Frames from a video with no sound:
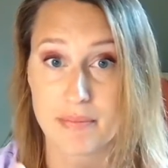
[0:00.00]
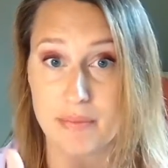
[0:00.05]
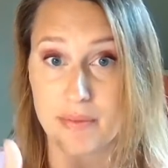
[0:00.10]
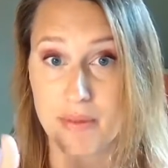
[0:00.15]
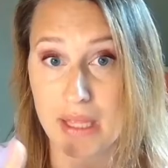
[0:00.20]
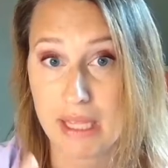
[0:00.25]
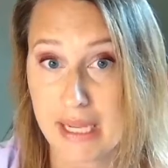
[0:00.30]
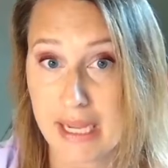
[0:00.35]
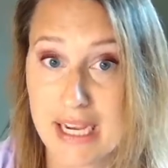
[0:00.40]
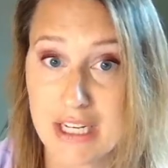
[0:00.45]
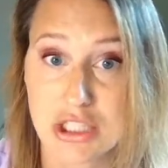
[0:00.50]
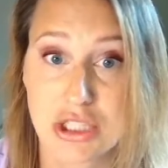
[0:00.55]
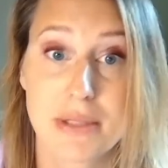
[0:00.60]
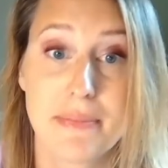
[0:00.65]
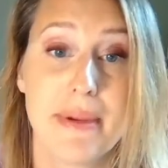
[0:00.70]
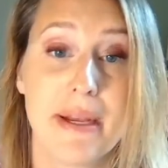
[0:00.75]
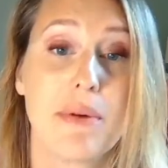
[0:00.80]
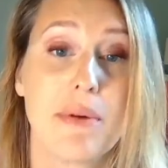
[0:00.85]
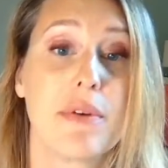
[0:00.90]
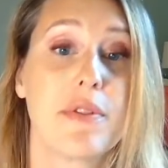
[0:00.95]
they actually
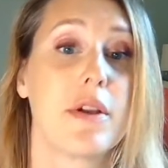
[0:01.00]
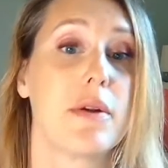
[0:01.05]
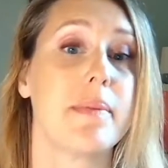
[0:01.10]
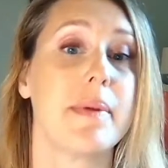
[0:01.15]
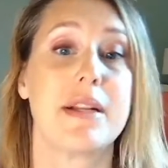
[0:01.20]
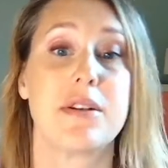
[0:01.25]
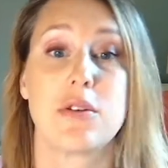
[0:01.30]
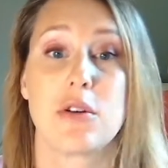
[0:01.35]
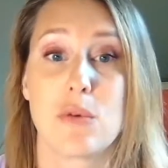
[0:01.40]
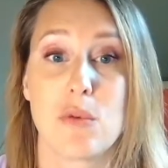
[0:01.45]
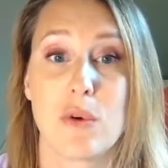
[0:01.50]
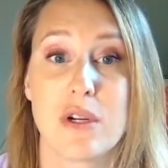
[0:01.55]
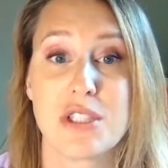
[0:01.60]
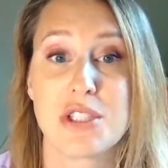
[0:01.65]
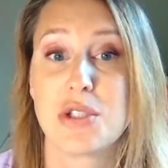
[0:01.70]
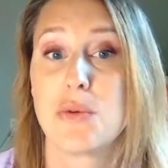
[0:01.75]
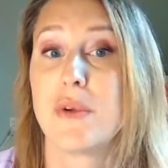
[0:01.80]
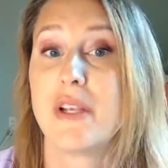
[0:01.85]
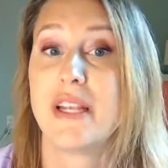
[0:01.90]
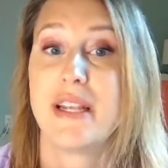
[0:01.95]
met with their mentor
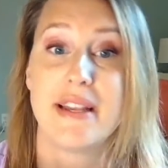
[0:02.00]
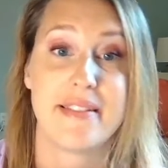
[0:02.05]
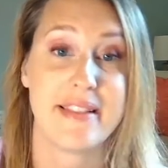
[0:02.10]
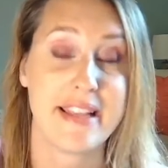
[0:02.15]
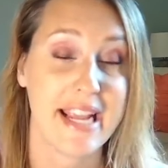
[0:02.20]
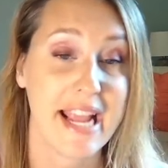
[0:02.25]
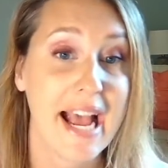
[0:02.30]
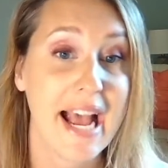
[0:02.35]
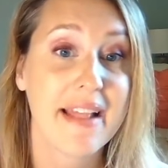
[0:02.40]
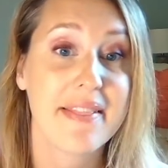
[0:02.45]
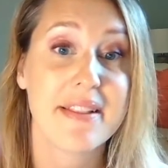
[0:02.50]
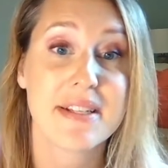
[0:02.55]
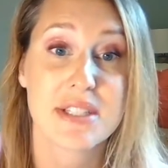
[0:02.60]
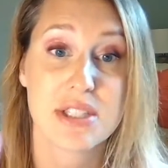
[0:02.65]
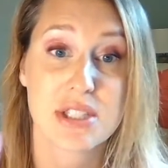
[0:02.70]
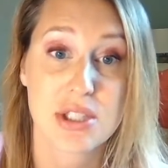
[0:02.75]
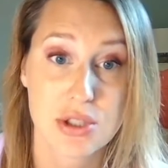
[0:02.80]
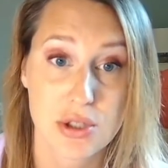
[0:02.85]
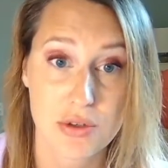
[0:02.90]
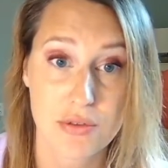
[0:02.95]
once a week and they had
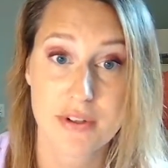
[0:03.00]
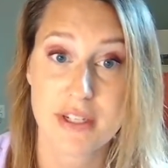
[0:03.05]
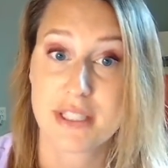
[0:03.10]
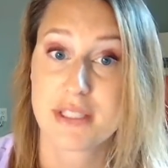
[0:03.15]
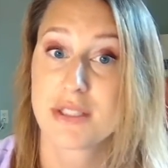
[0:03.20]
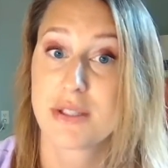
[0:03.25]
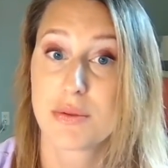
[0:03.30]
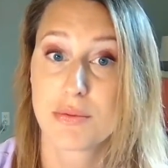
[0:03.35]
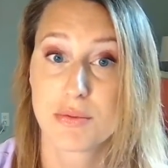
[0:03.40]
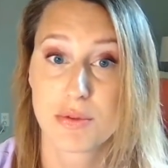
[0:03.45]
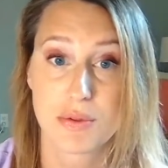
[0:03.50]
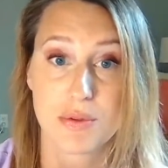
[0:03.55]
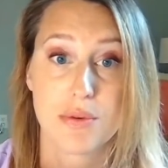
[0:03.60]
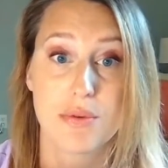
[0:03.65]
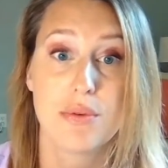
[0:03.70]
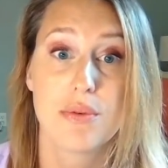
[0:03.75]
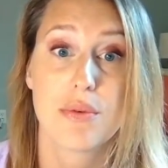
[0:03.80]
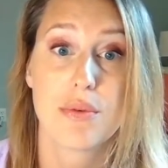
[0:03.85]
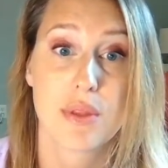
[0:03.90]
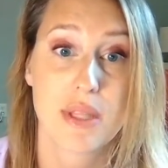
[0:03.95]
this service
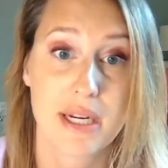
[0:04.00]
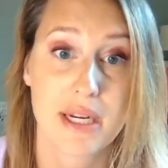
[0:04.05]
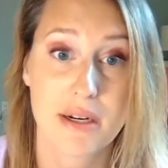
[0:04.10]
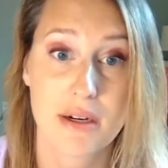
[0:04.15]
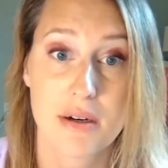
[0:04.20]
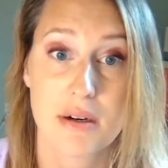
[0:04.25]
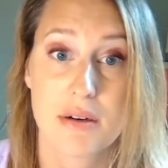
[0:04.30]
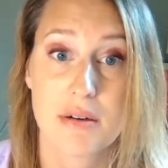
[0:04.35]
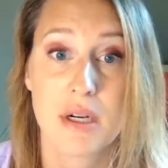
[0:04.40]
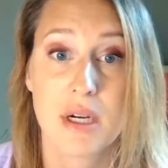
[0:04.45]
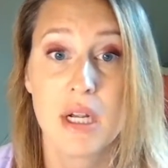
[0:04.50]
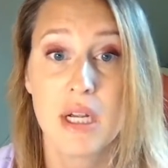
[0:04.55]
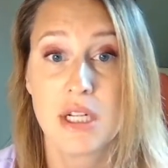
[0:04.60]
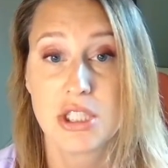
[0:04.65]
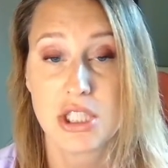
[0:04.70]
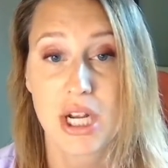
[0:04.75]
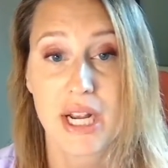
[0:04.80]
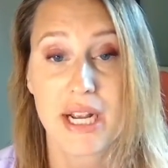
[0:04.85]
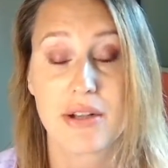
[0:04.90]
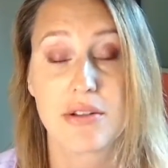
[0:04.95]
through their
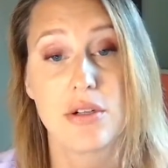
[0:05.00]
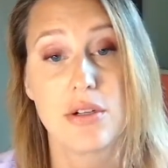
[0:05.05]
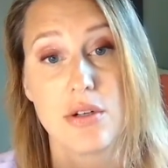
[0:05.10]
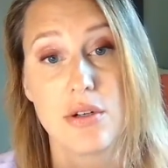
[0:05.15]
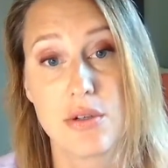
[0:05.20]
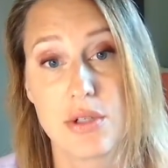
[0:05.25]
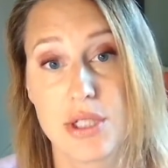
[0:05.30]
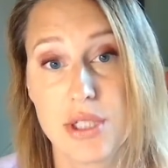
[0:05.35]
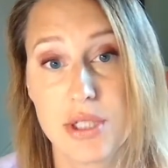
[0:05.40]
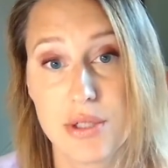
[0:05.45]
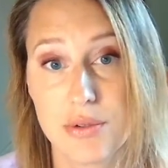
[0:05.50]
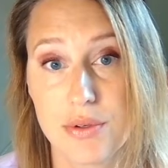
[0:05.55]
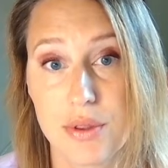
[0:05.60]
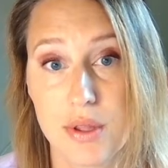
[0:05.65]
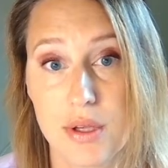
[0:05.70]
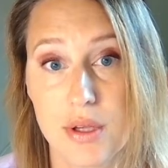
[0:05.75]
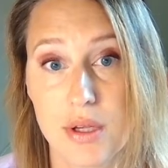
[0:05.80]
childhood or youth,